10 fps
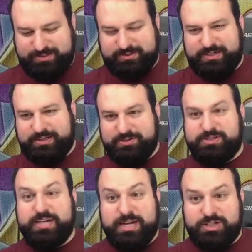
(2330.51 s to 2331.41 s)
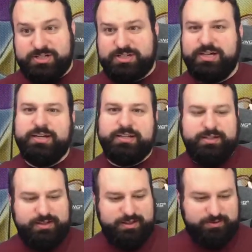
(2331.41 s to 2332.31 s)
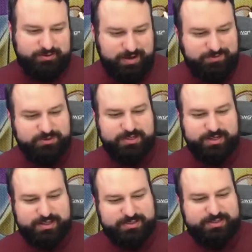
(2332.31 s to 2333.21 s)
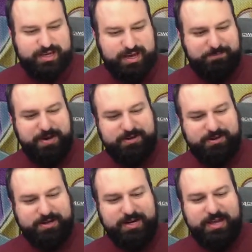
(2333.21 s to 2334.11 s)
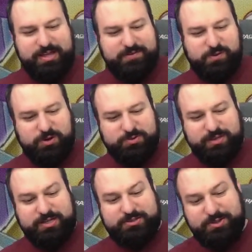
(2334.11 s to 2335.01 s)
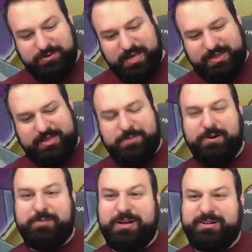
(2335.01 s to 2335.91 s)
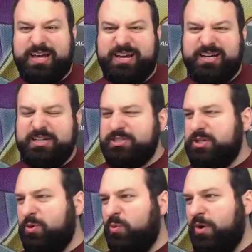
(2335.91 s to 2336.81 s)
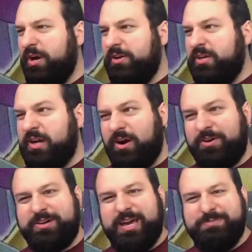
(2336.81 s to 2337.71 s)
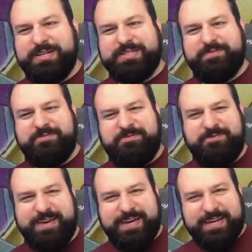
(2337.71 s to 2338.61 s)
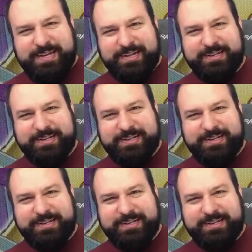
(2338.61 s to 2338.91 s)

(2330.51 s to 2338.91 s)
So it's like their stages, their levels like this, they get better. And then, of course, when they do that, then they bring them here like, so where in the card game does it fit?